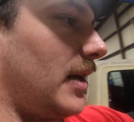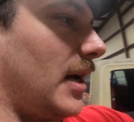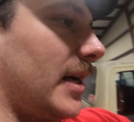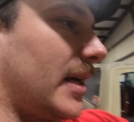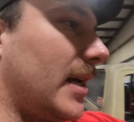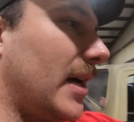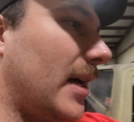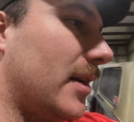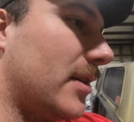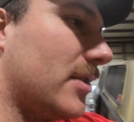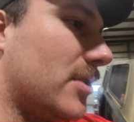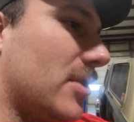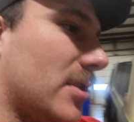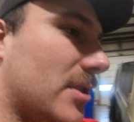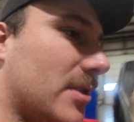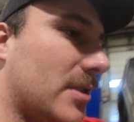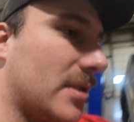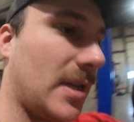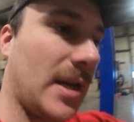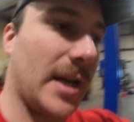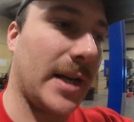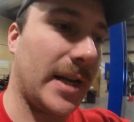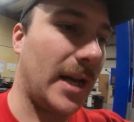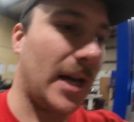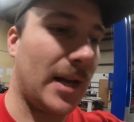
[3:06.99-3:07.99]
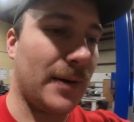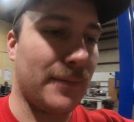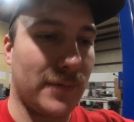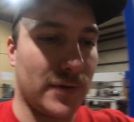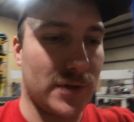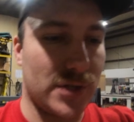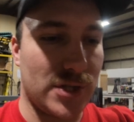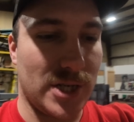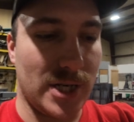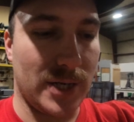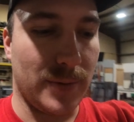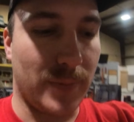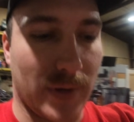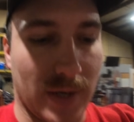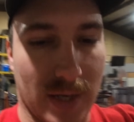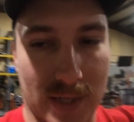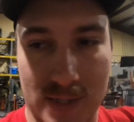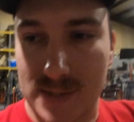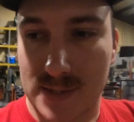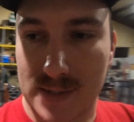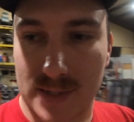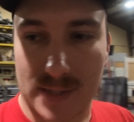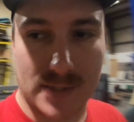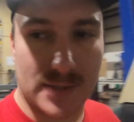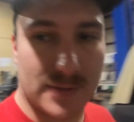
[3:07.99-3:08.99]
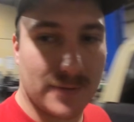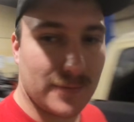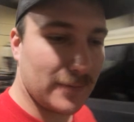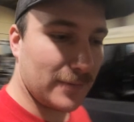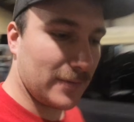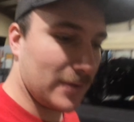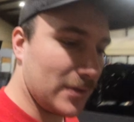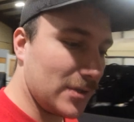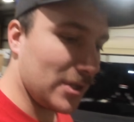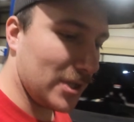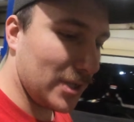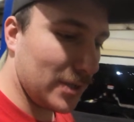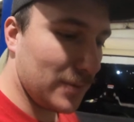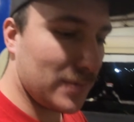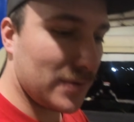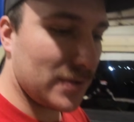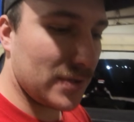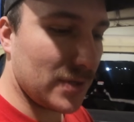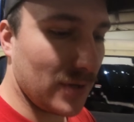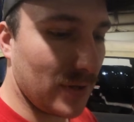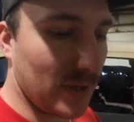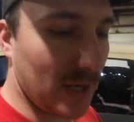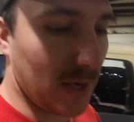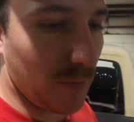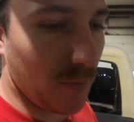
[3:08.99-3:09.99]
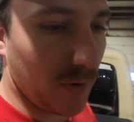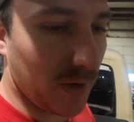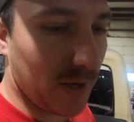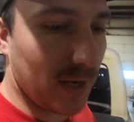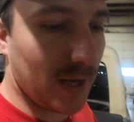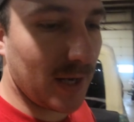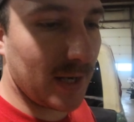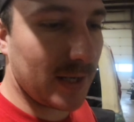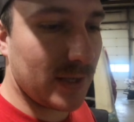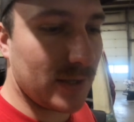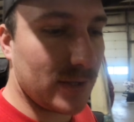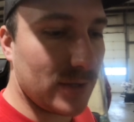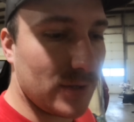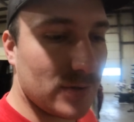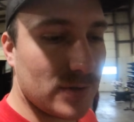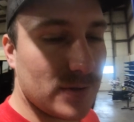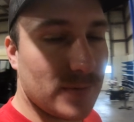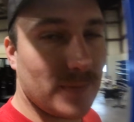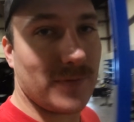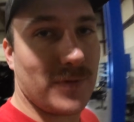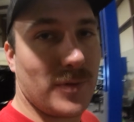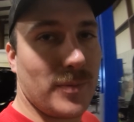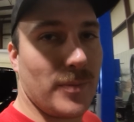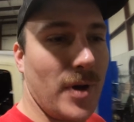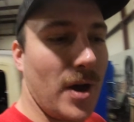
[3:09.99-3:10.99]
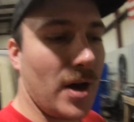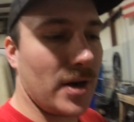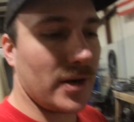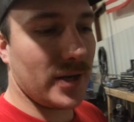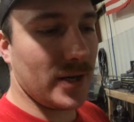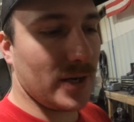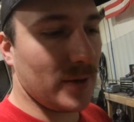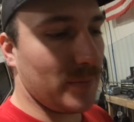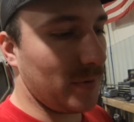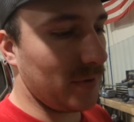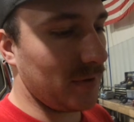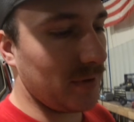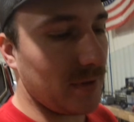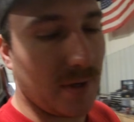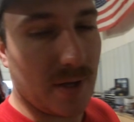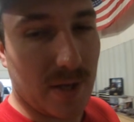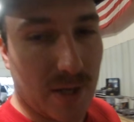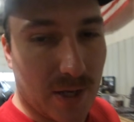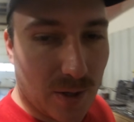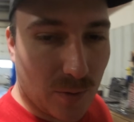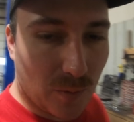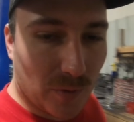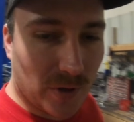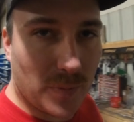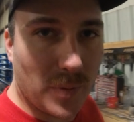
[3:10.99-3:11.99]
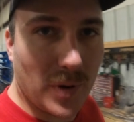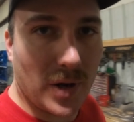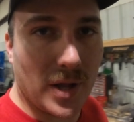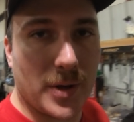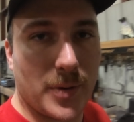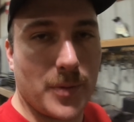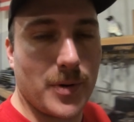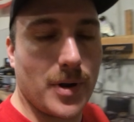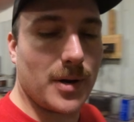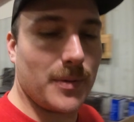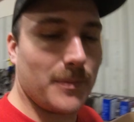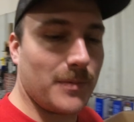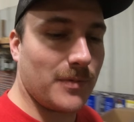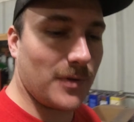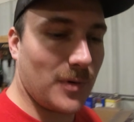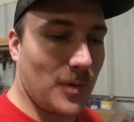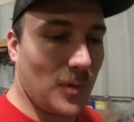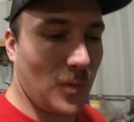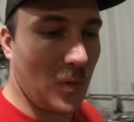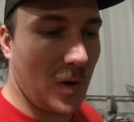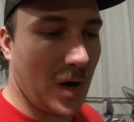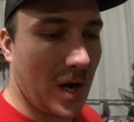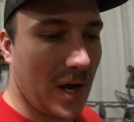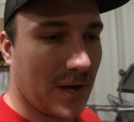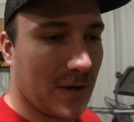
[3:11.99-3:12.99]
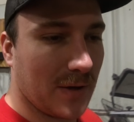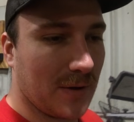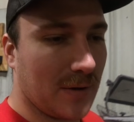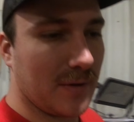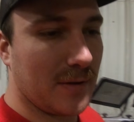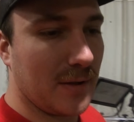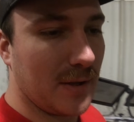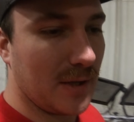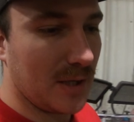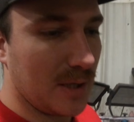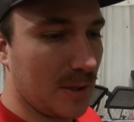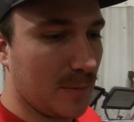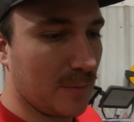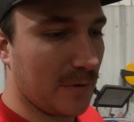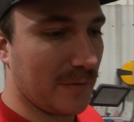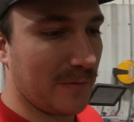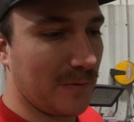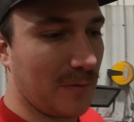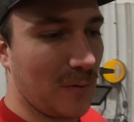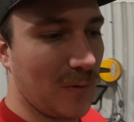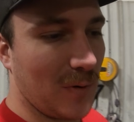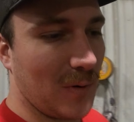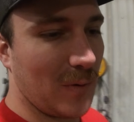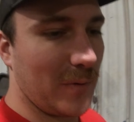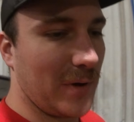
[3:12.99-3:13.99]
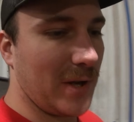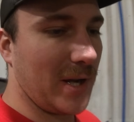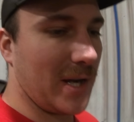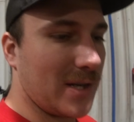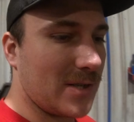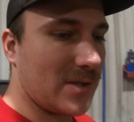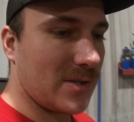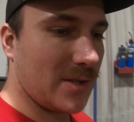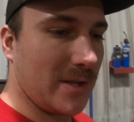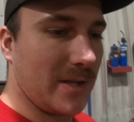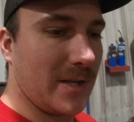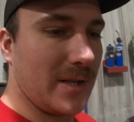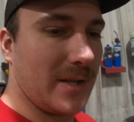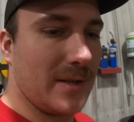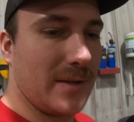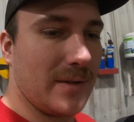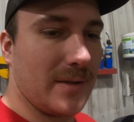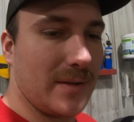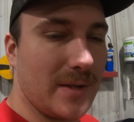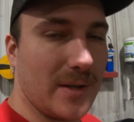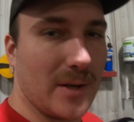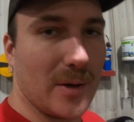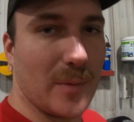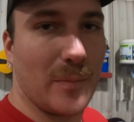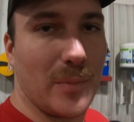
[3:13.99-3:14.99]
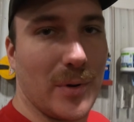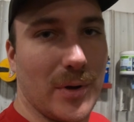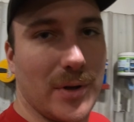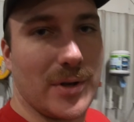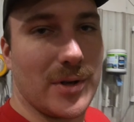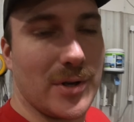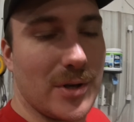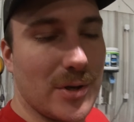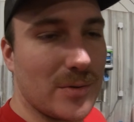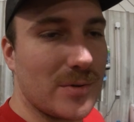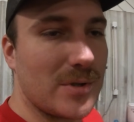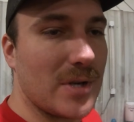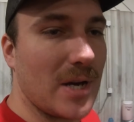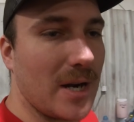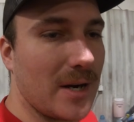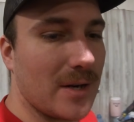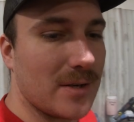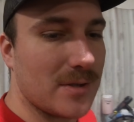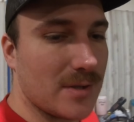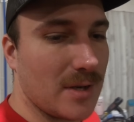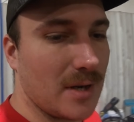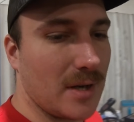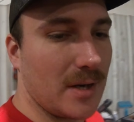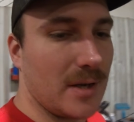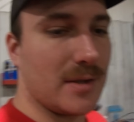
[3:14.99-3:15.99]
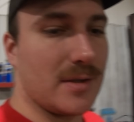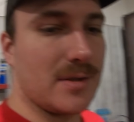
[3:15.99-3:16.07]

got them for cheap. I got 6 of them for cheap, so that way I can use them for mock-up, and we could probably run them for a while before we actually, you know, put new tires on it.